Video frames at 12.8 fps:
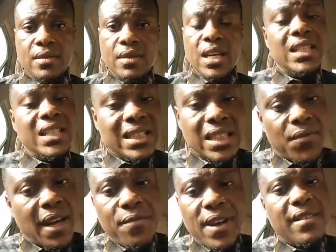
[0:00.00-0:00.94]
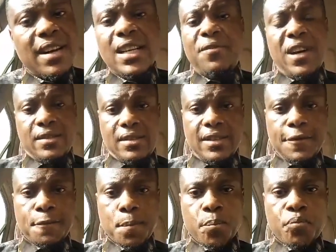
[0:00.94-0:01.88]
This is very, very relevant.
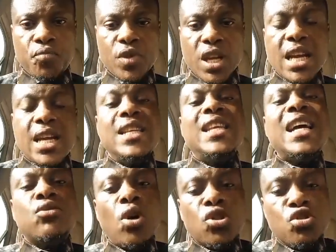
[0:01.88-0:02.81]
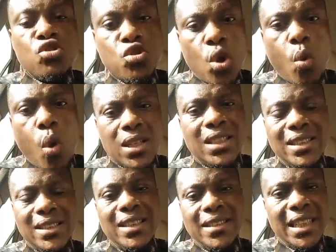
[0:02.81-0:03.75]
Let us know what
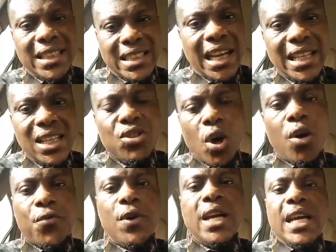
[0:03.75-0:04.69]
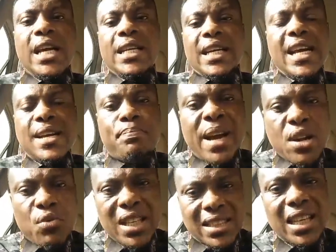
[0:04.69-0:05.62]
is the real challenge of
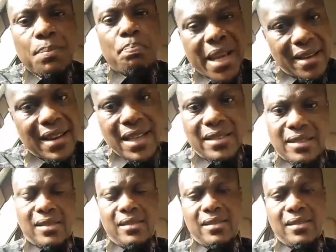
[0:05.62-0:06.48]
Benue State parents.